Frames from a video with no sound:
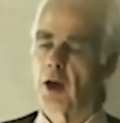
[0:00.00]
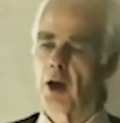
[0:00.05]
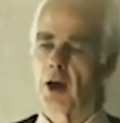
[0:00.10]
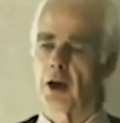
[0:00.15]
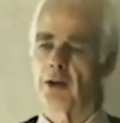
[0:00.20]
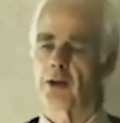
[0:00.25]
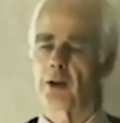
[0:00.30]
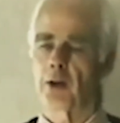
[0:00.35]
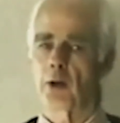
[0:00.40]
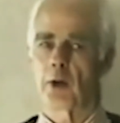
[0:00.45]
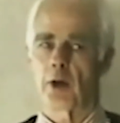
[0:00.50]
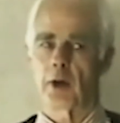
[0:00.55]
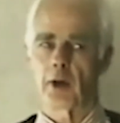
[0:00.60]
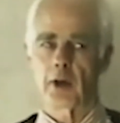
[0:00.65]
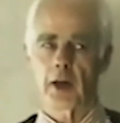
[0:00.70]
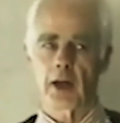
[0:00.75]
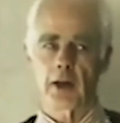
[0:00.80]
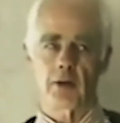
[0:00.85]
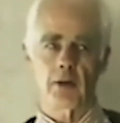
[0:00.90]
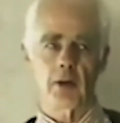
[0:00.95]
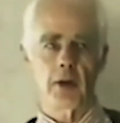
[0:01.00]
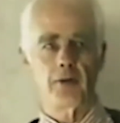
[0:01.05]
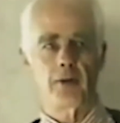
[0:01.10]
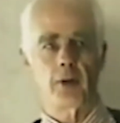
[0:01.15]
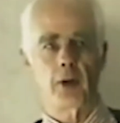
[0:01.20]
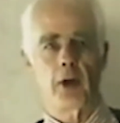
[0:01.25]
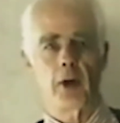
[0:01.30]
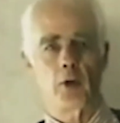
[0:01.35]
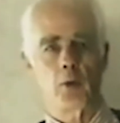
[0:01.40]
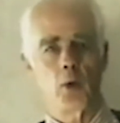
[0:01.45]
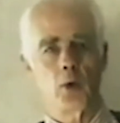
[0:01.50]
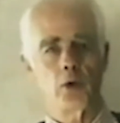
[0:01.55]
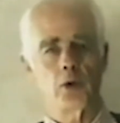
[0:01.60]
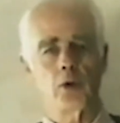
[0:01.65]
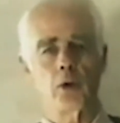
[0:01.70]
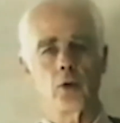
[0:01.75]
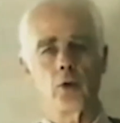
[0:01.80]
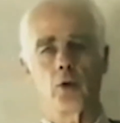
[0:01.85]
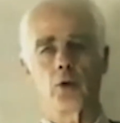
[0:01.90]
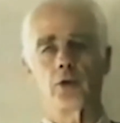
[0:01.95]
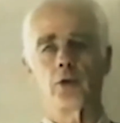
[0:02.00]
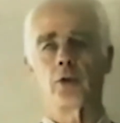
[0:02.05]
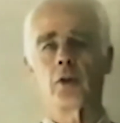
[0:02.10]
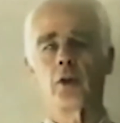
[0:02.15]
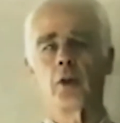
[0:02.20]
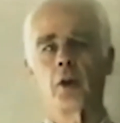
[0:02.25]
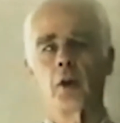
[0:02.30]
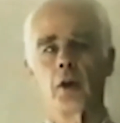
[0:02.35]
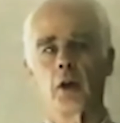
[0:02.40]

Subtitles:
And so in a naturally flowing watercourse,